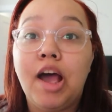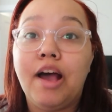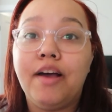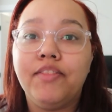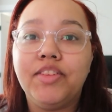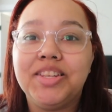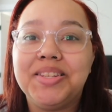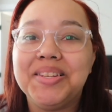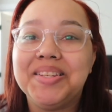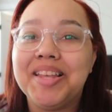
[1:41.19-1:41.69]
of
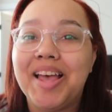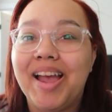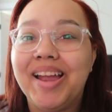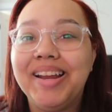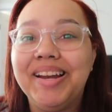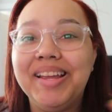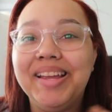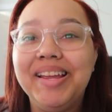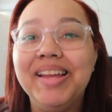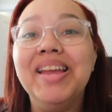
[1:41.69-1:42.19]
the
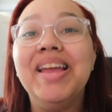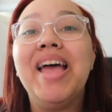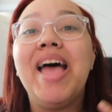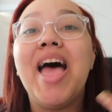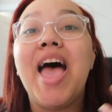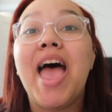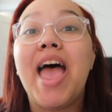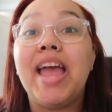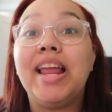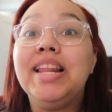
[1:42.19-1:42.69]
society,
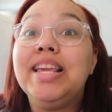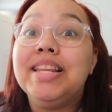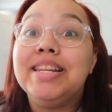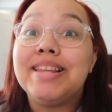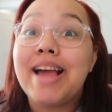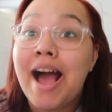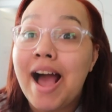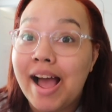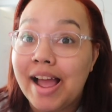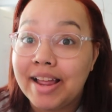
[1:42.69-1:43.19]
and he
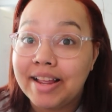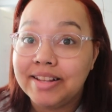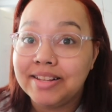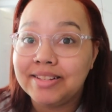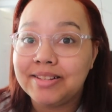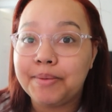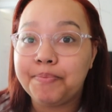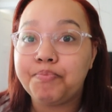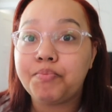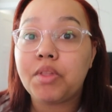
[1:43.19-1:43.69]

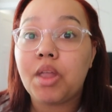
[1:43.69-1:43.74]
dies